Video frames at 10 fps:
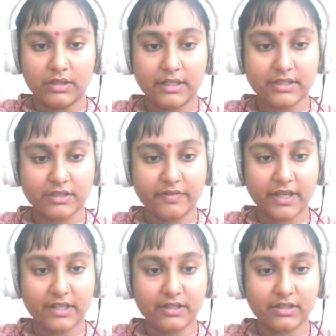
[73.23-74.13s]
Let's
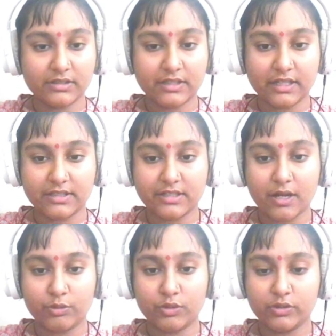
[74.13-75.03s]
wait till it gets
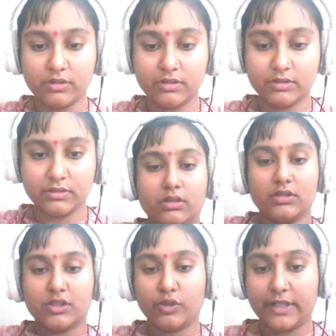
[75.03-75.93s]
download.
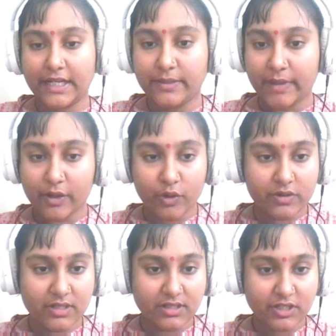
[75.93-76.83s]
So Netmiko
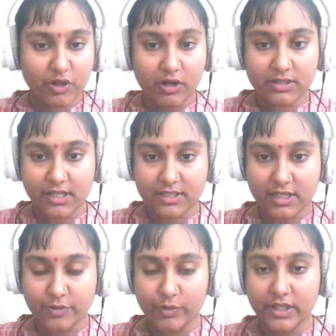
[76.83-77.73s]
is installed
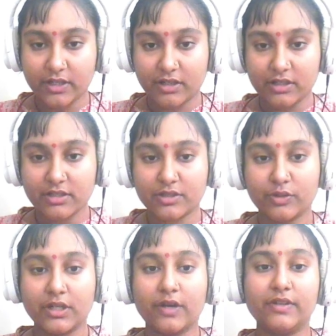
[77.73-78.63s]
successfully here. So
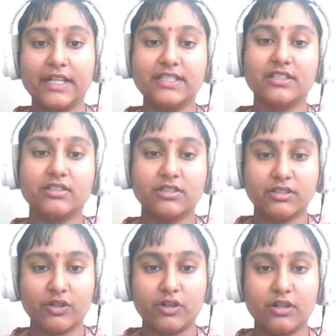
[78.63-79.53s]
now let's
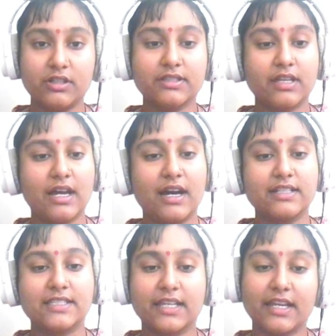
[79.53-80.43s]
install
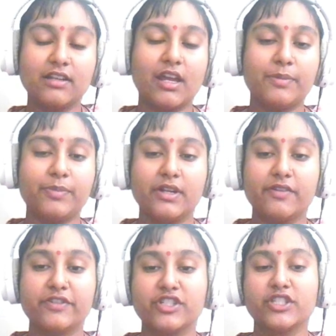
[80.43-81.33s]
our second
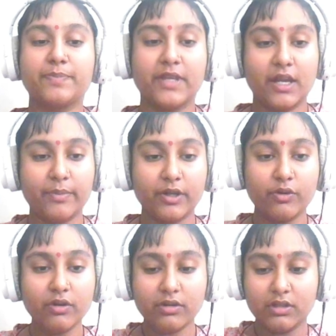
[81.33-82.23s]
library, which is
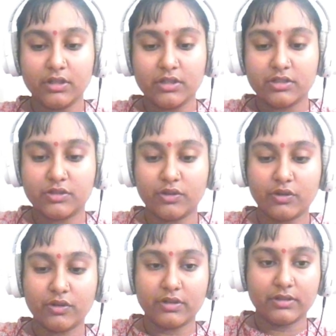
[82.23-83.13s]
Paramiko.
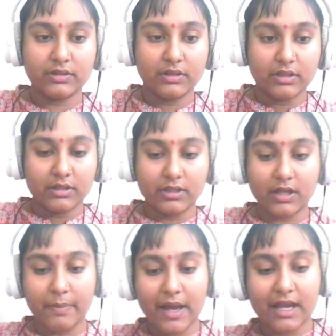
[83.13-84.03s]
So
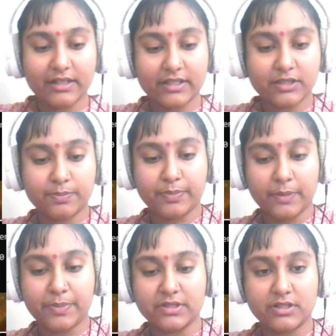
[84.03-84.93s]
command is
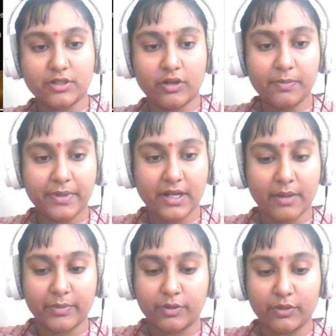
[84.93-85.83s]
pip install
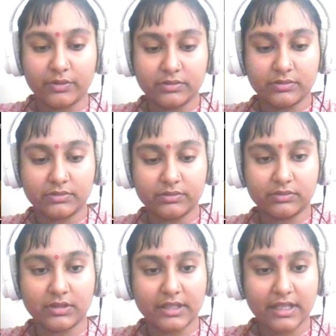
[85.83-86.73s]
Paramiko.
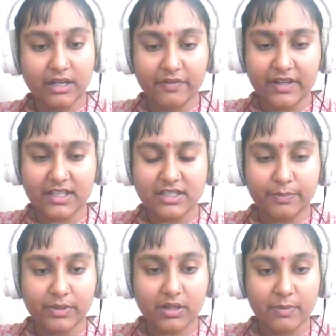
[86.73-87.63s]
There are very
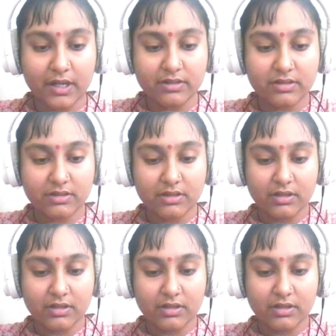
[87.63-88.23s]
simple commands.